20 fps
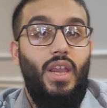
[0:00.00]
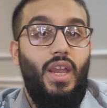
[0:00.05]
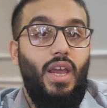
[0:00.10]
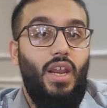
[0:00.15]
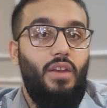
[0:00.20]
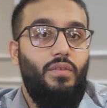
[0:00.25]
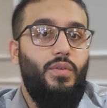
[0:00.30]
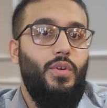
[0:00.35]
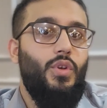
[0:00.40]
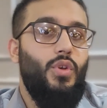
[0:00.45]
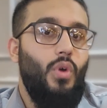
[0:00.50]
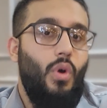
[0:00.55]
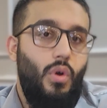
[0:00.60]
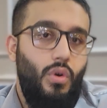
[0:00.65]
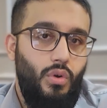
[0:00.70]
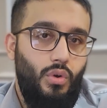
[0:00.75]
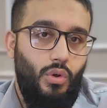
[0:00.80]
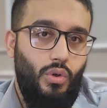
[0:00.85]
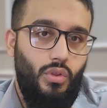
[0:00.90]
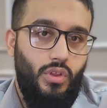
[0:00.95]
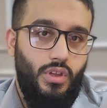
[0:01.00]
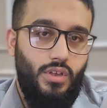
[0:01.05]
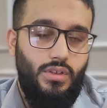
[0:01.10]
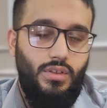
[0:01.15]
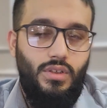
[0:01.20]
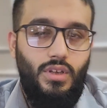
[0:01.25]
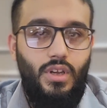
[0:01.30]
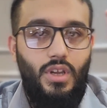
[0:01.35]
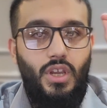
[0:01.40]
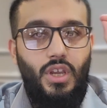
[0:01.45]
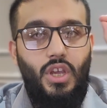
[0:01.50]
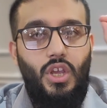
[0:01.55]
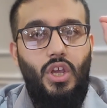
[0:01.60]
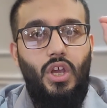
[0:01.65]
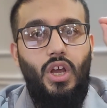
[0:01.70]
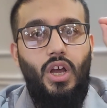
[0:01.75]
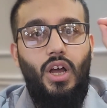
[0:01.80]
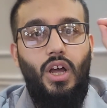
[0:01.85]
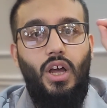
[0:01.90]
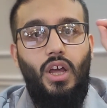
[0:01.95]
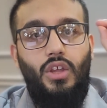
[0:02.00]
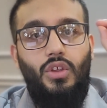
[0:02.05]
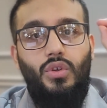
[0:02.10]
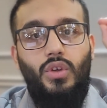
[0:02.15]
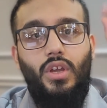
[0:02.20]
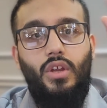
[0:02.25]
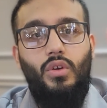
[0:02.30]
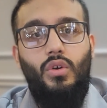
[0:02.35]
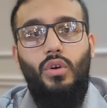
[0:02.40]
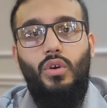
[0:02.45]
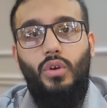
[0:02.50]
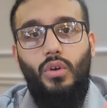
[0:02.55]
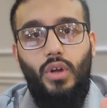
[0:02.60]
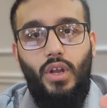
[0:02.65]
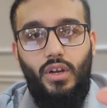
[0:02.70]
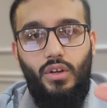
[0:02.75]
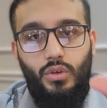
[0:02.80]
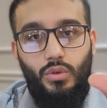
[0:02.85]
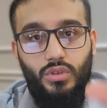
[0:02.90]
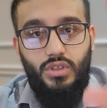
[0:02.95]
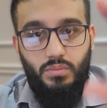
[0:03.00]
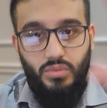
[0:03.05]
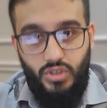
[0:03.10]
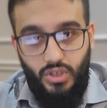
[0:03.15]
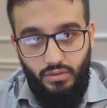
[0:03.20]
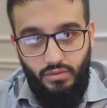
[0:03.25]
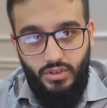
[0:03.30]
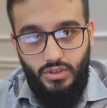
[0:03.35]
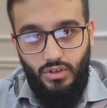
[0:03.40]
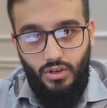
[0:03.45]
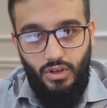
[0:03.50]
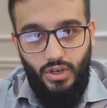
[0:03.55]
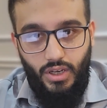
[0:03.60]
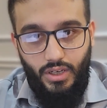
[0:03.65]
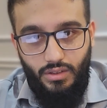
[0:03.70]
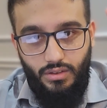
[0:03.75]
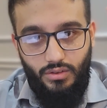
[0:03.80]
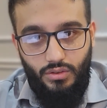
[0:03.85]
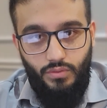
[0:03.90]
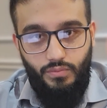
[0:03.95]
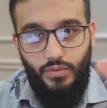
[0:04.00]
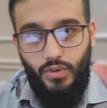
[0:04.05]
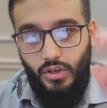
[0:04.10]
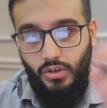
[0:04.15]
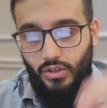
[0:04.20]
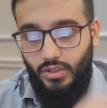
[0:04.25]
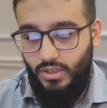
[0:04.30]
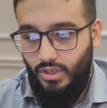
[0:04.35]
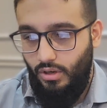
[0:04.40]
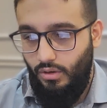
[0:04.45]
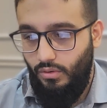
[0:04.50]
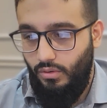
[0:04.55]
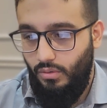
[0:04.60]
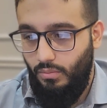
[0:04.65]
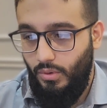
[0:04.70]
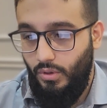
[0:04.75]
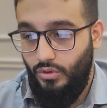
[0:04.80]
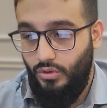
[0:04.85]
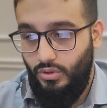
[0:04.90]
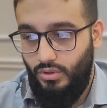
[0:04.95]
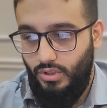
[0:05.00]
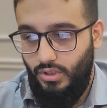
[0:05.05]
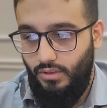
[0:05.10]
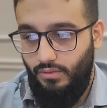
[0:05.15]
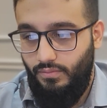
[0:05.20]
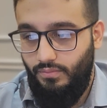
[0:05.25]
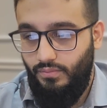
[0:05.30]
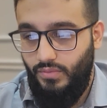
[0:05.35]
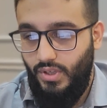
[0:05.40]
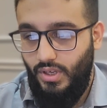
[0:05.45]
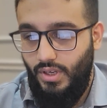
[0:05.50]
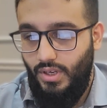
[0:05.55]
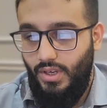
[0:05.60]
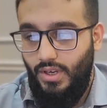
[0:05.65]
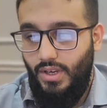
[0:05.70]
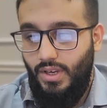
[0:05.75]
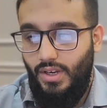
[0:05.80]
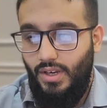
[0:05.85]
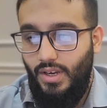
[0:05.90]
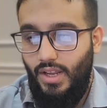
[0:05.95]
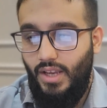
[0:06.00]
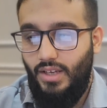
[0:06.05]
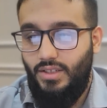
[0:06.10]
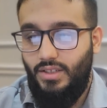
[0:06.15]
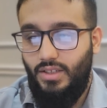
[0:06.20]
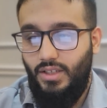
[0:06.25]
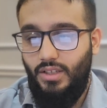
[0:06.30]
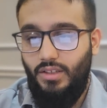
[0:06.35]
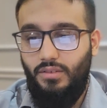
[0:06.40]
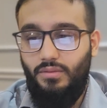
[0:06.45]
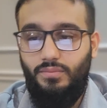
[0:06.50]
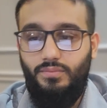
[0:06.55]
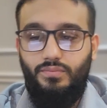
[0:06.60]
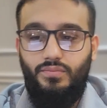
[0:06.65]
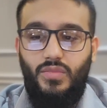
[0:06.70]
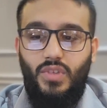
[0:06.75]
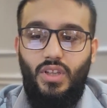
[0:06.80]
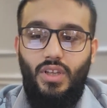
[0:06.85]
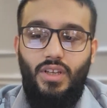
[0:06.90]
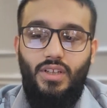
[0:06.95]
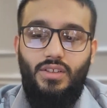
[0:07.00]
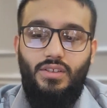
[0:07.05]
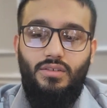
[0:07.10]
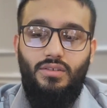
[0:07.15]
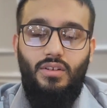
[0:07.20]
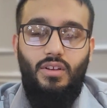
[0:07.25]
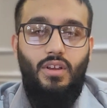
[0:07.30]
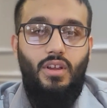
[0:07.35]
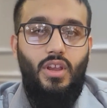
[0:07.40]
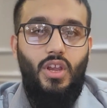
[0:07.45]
And if you don't know this, you can go and some surveys online to figure this out about yourself. Next thing is,